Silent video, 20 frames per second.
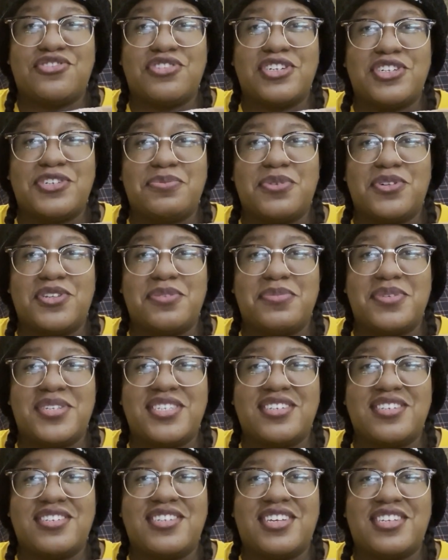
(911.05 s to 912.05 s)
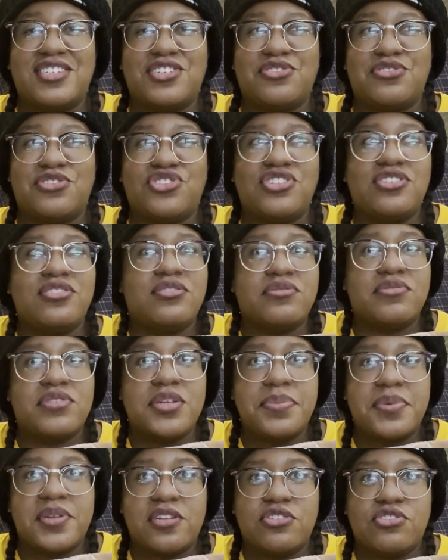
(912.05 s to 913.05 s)
Trunchbull and Matilda. So she's already
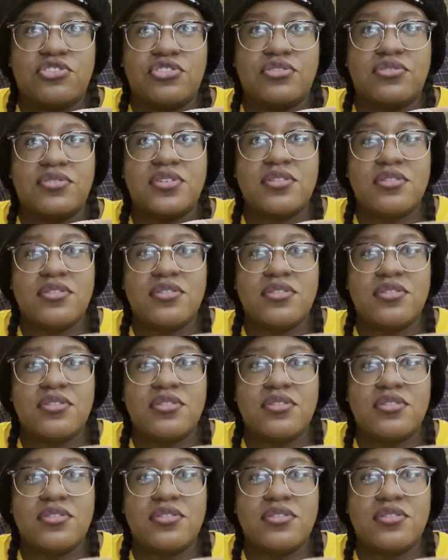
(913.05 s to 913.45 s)
been introduced.